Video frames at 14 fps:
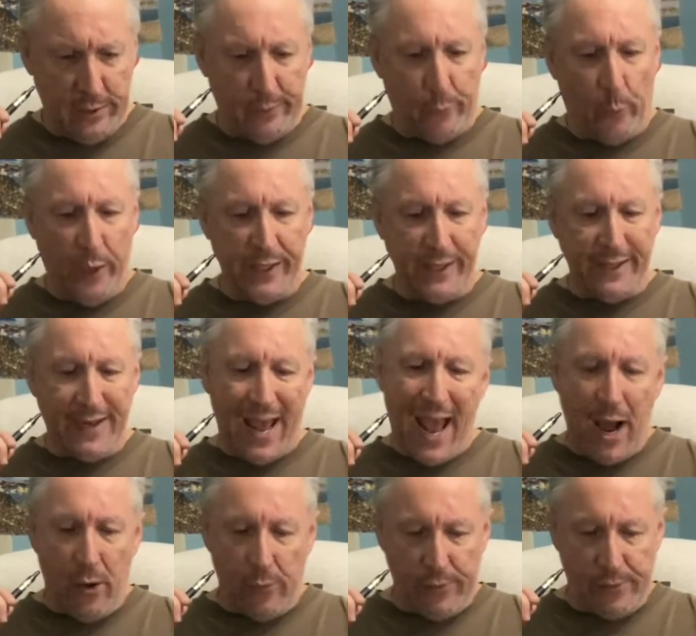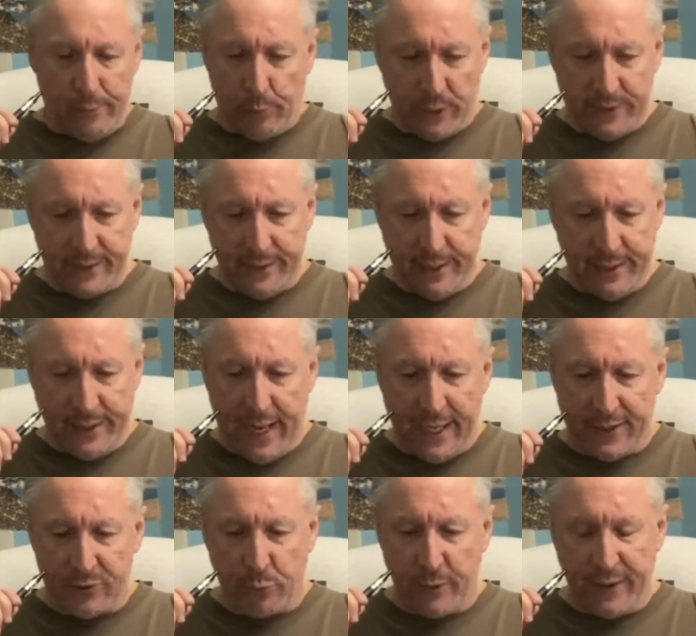"What now?" the president
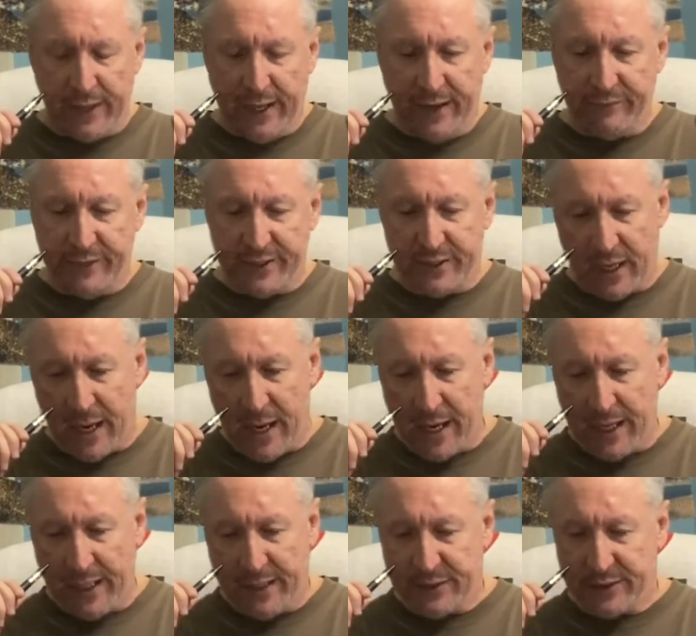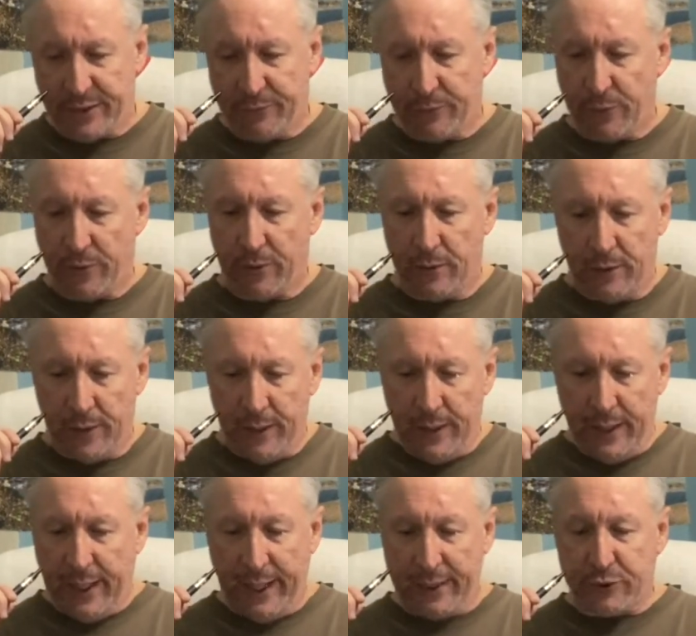asked with a heavy sigh, as if her
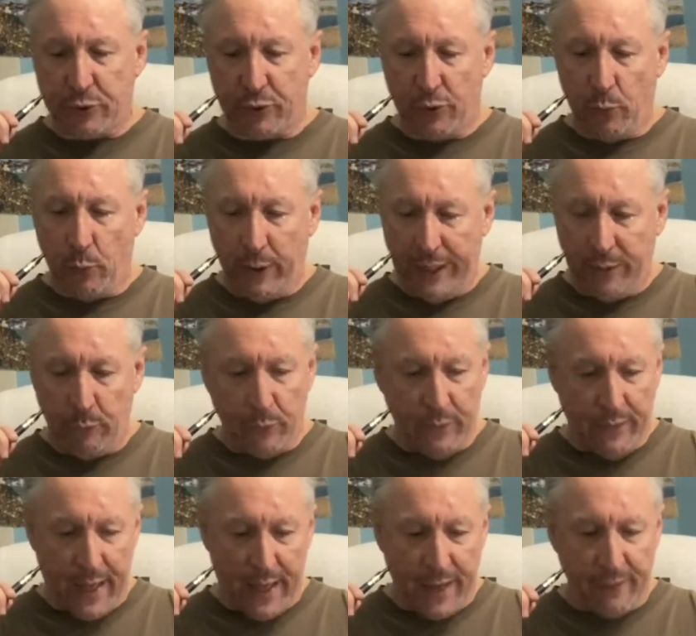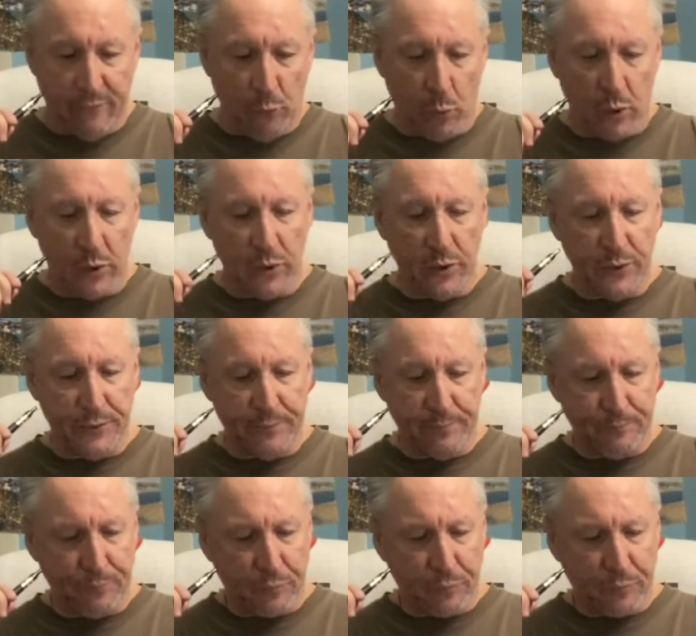extra weight were that of the world.